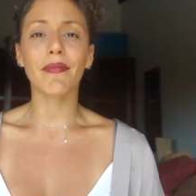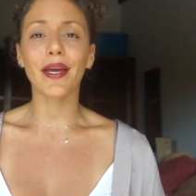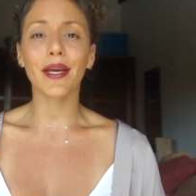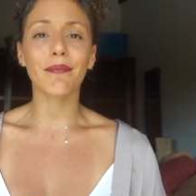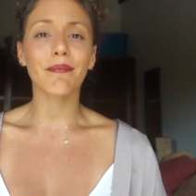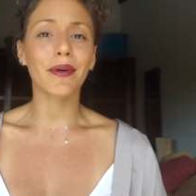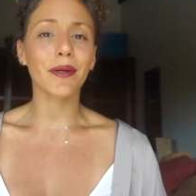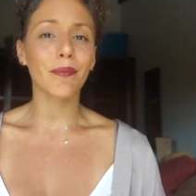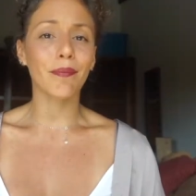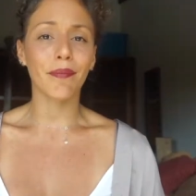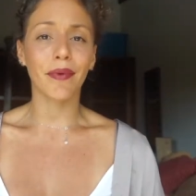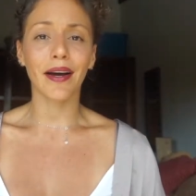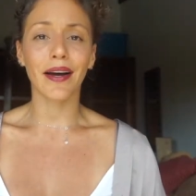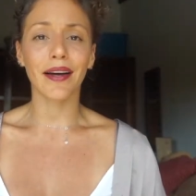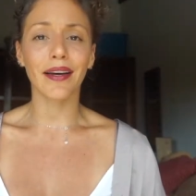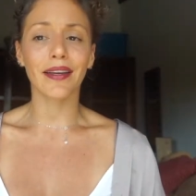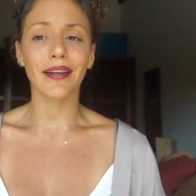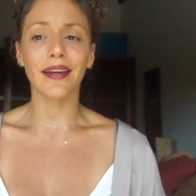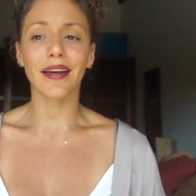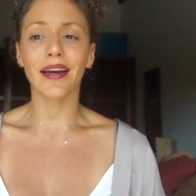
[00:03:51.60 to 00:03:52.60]
make my
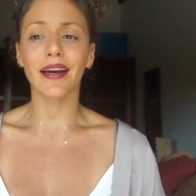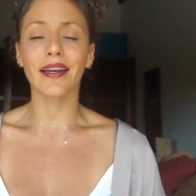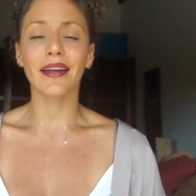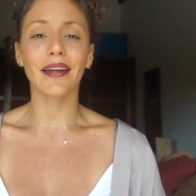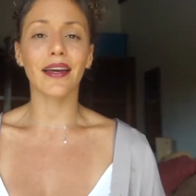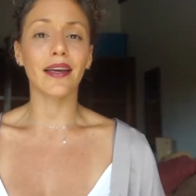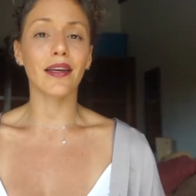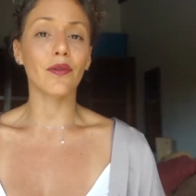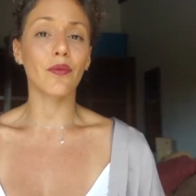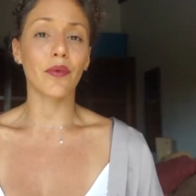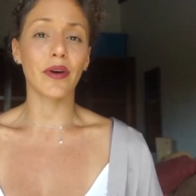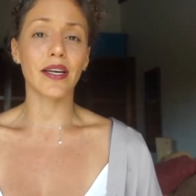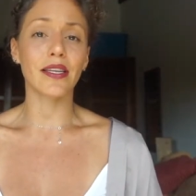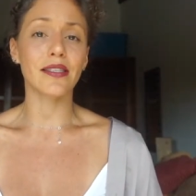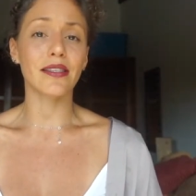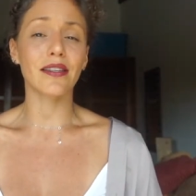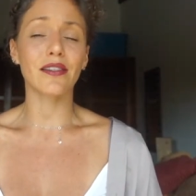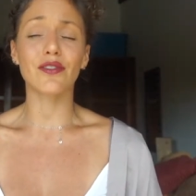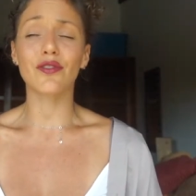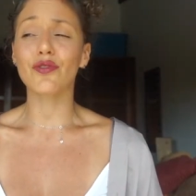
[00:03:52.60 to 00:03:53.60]
mind and I
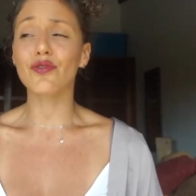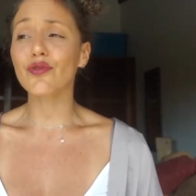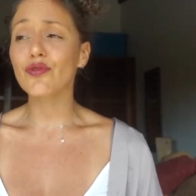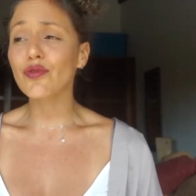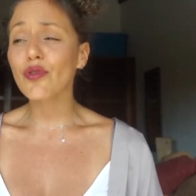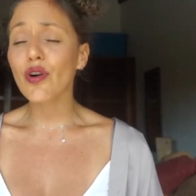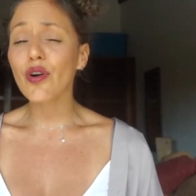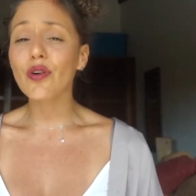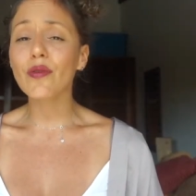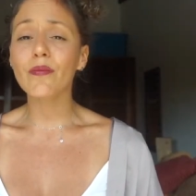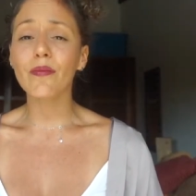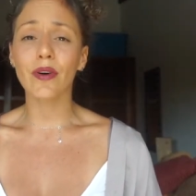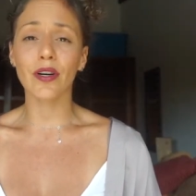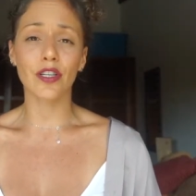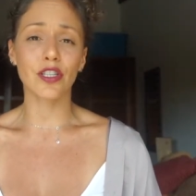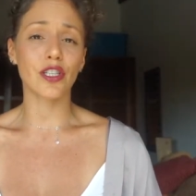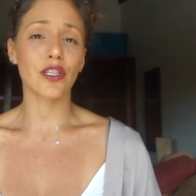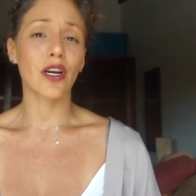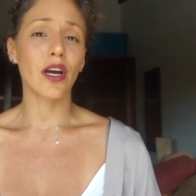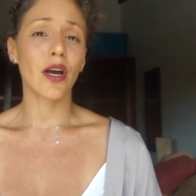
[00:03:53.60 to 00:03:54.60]
wasted so
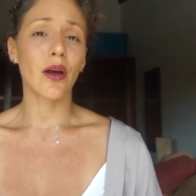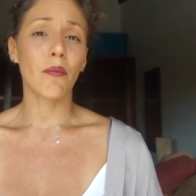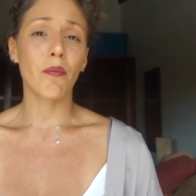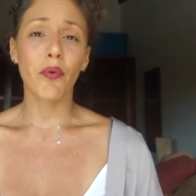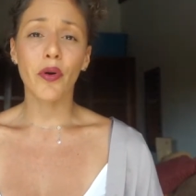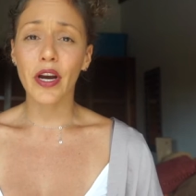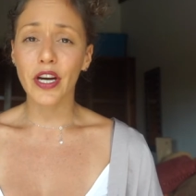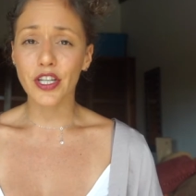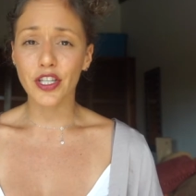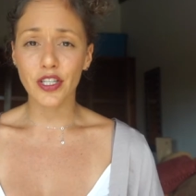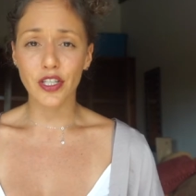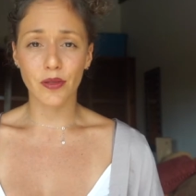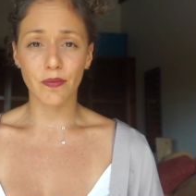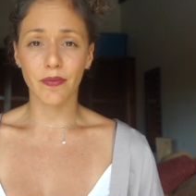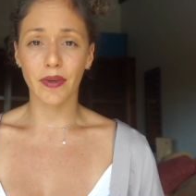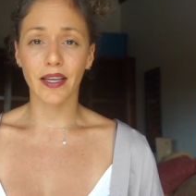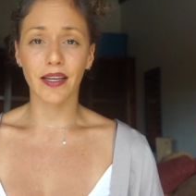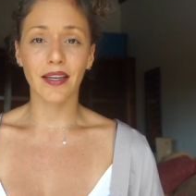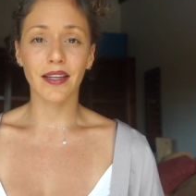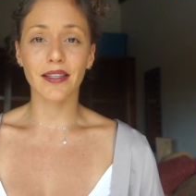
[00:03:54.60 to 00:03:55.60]
much precious
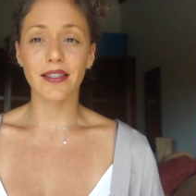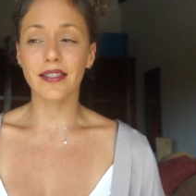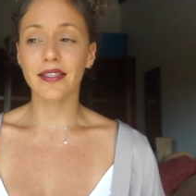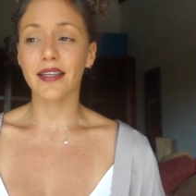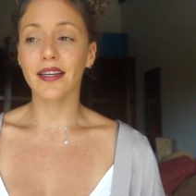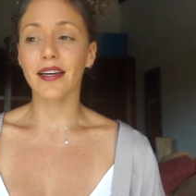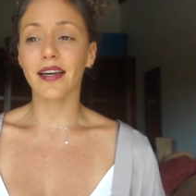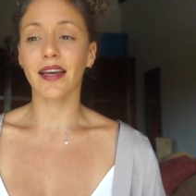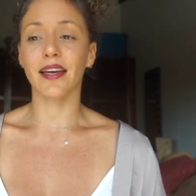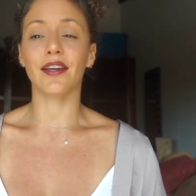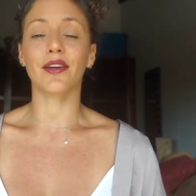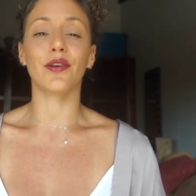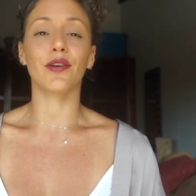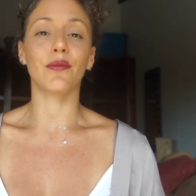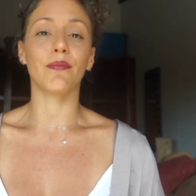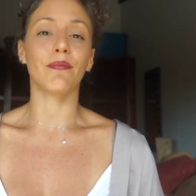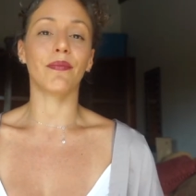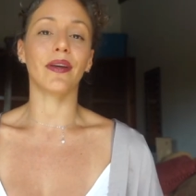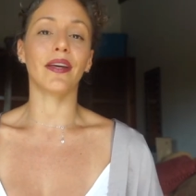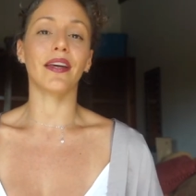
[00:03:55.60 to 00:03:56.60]
minutes that I
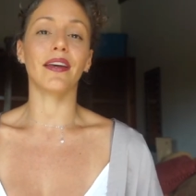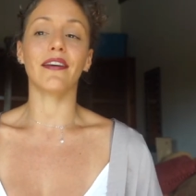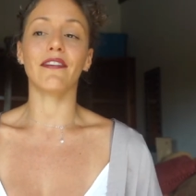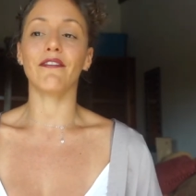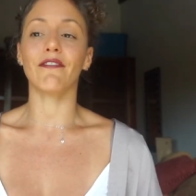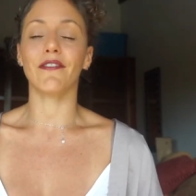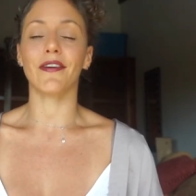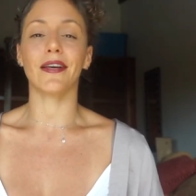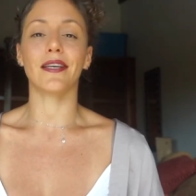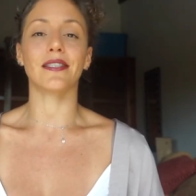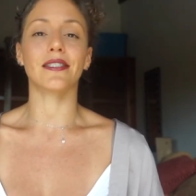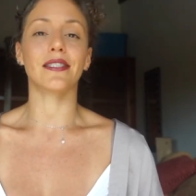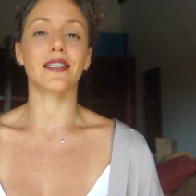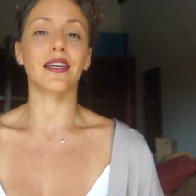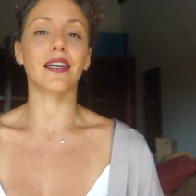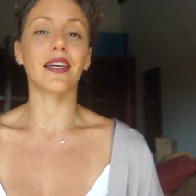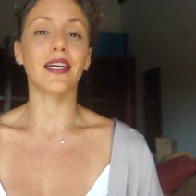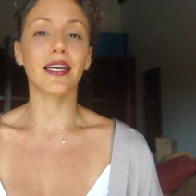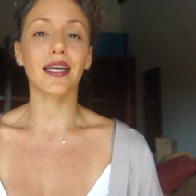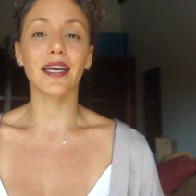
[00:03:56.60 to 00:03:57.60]
could be
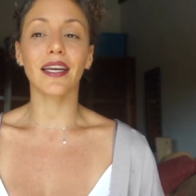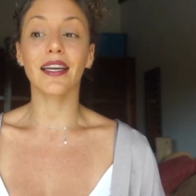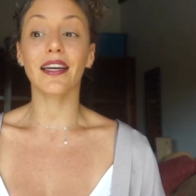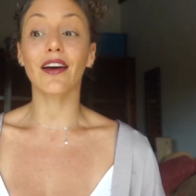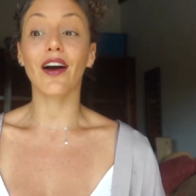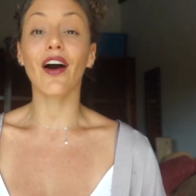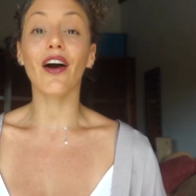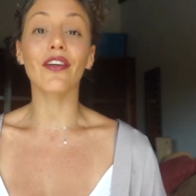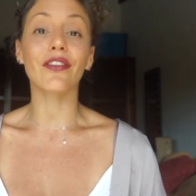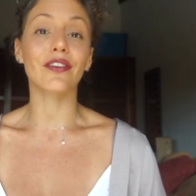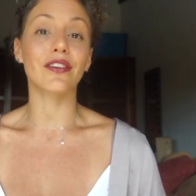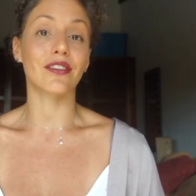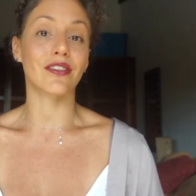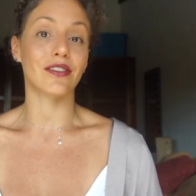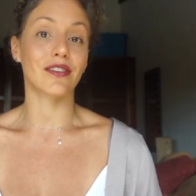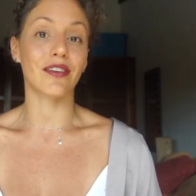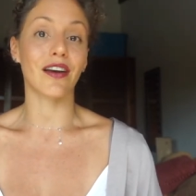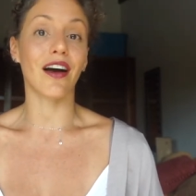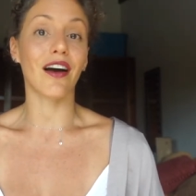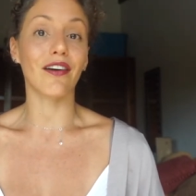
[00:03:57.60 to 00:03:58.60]
invested in other
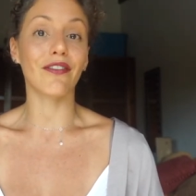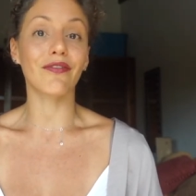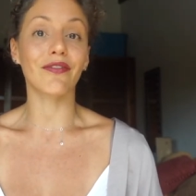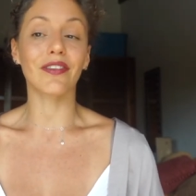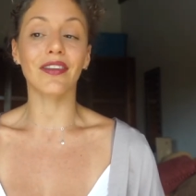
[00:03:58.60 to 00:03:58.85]
stuff